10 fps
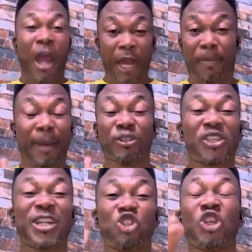And the Bible
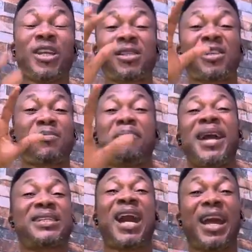said Jesus
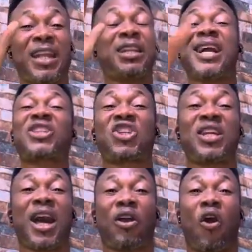met her in that
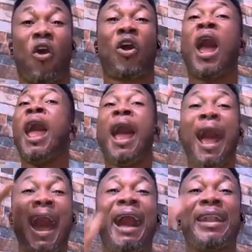synagogue,
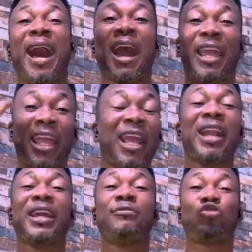and her
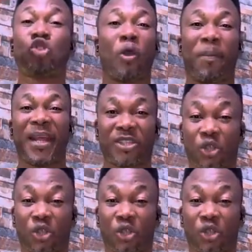healing took place.